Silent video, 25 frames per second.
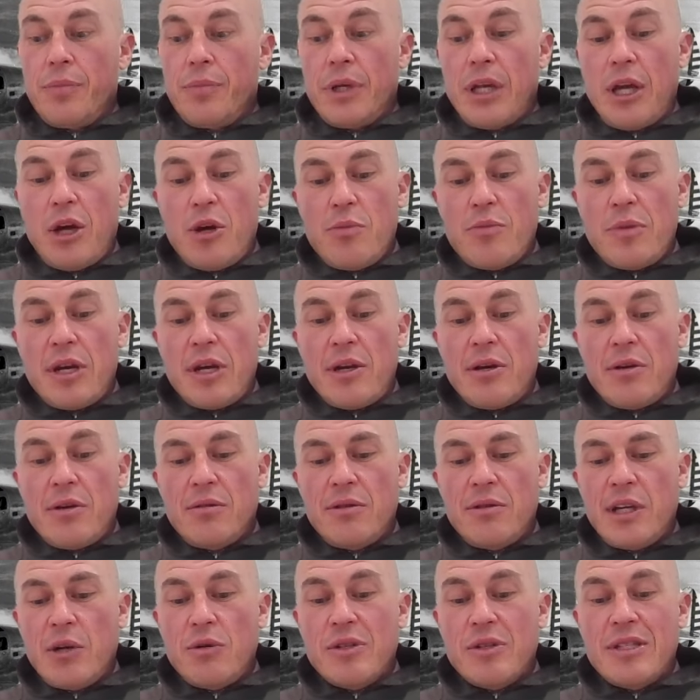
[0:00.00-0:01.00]
Below me,
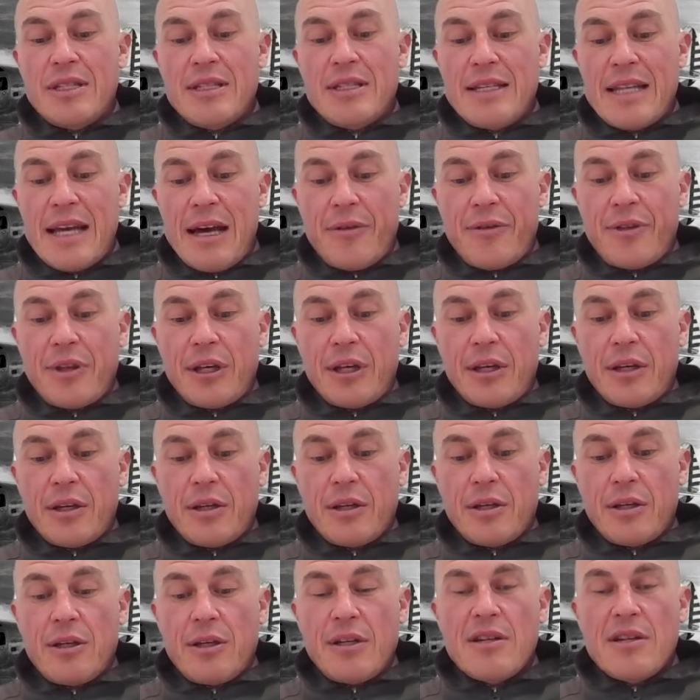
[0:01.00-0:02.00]
there was nothing
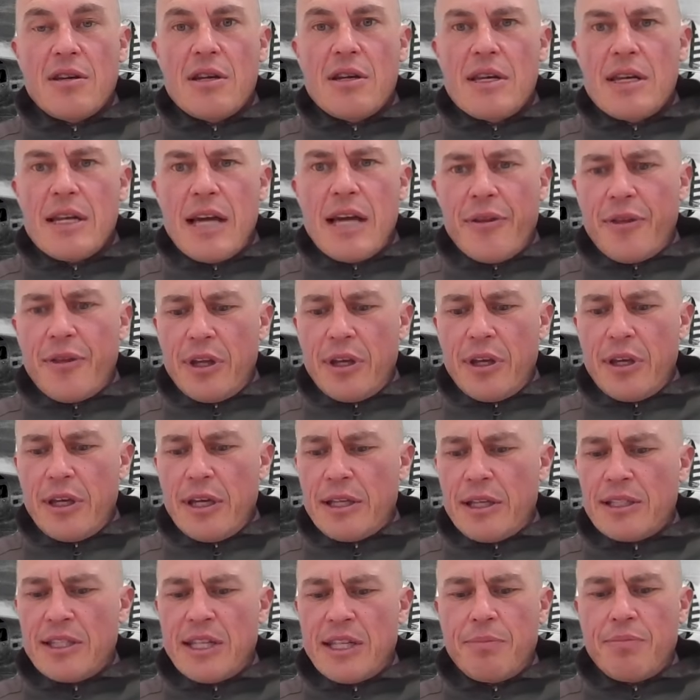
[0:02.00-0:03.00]

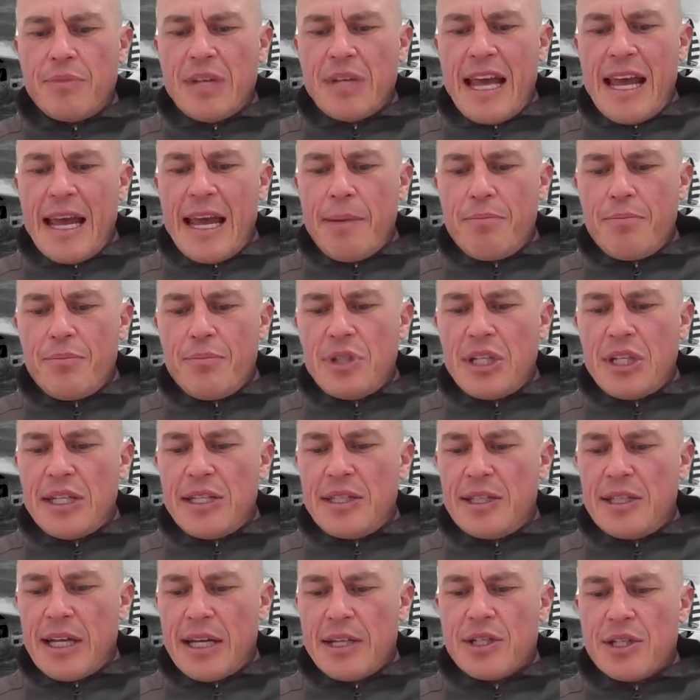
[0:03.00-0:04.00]
except empty
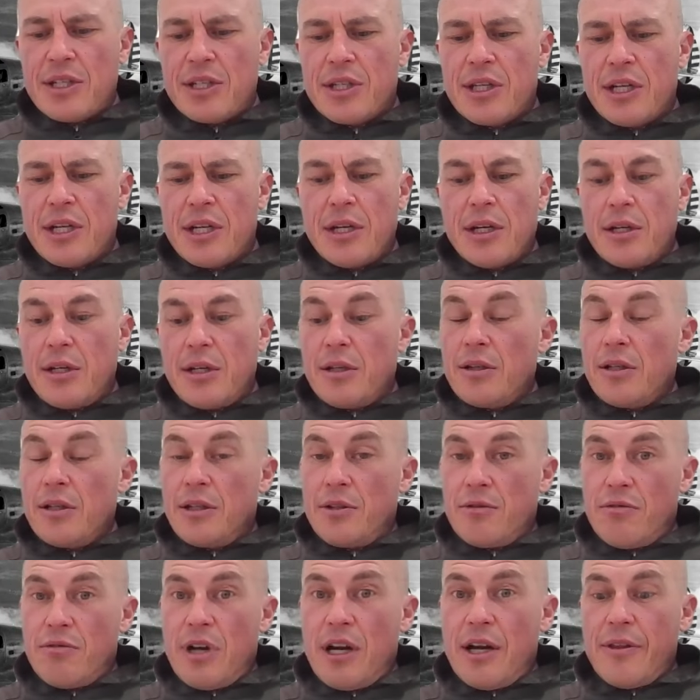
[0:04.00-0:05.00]
desert,
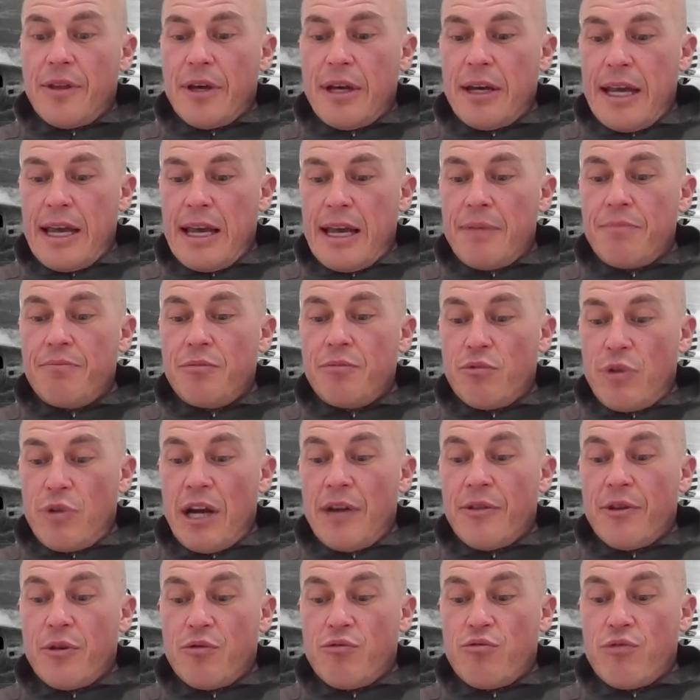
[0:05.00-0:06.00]
and
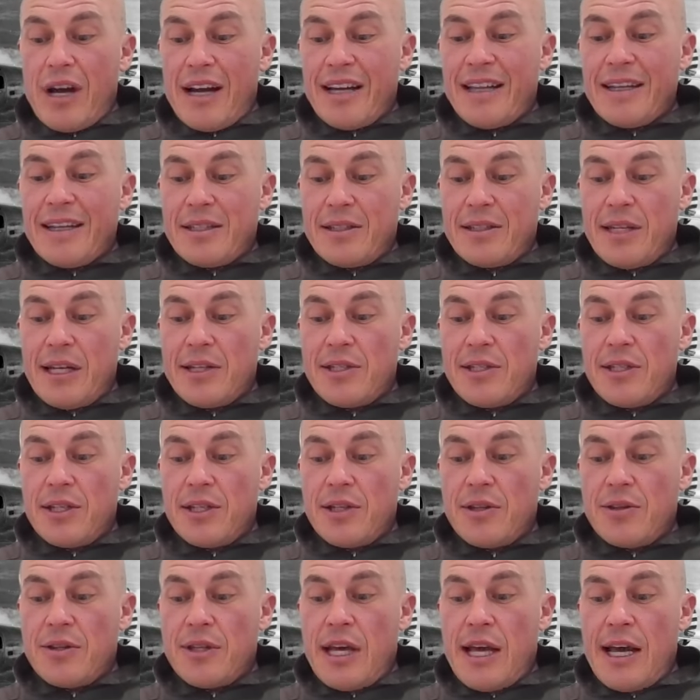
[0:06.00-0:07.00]
rather rugged
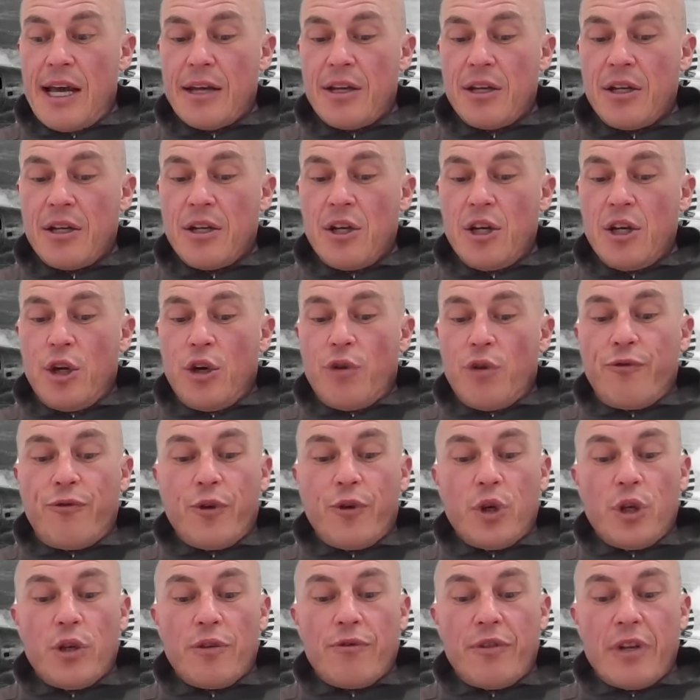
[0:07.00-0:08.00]
desert at that,
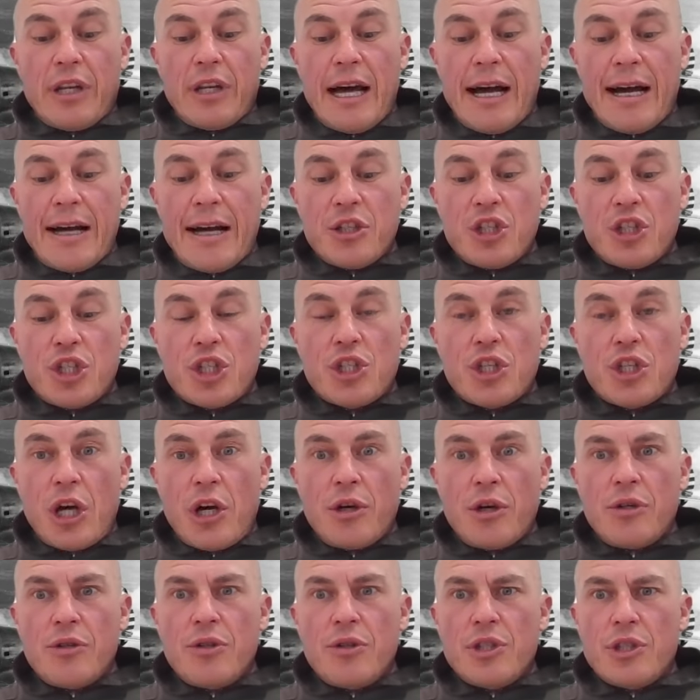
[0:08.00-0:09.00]
full of large
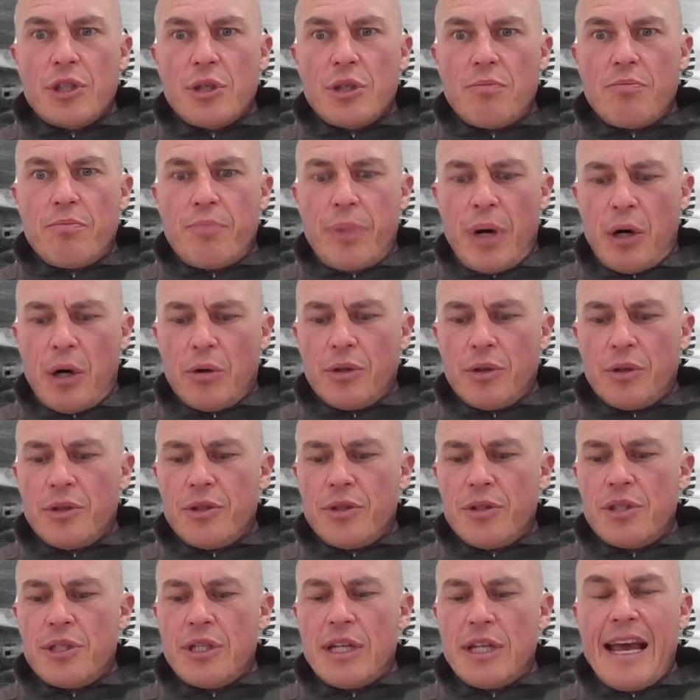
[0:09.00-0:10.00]
stones and
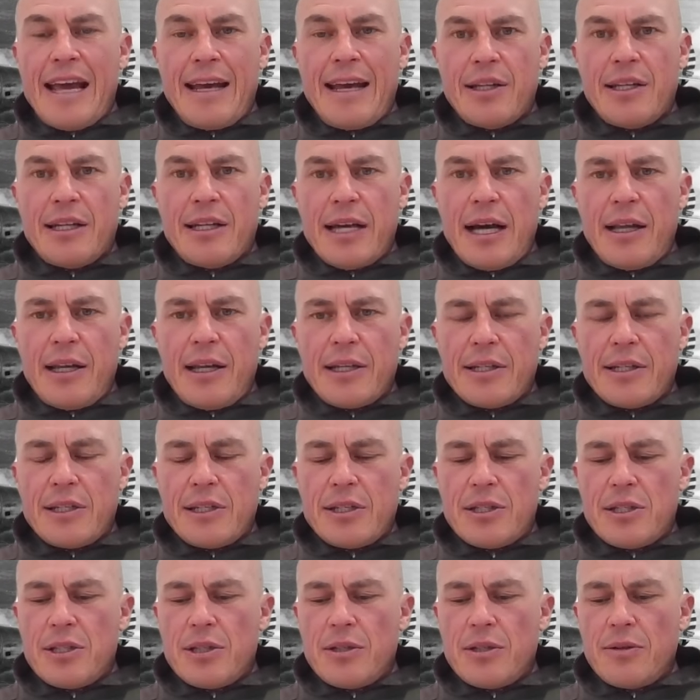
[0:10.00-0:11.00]
boulders and
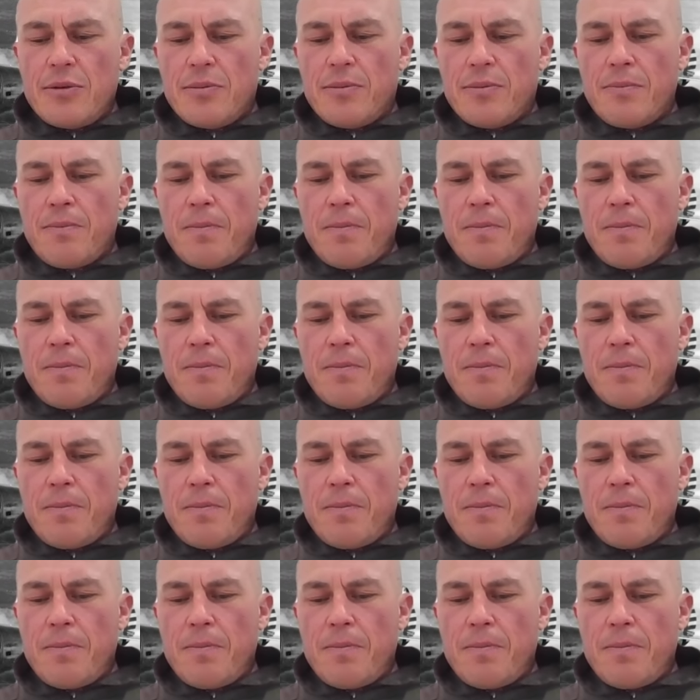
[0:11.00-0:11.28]
gullies.